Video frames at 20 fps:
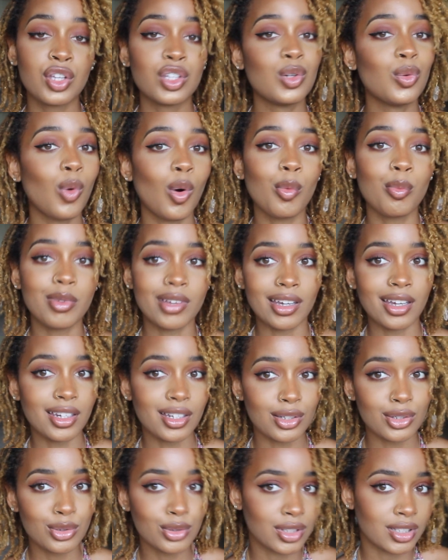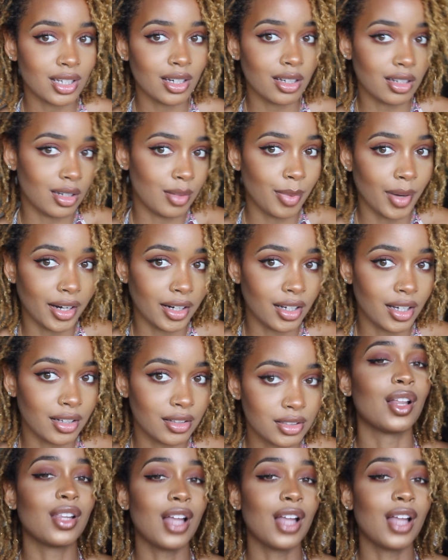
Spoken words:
you won't be any use to anybody else.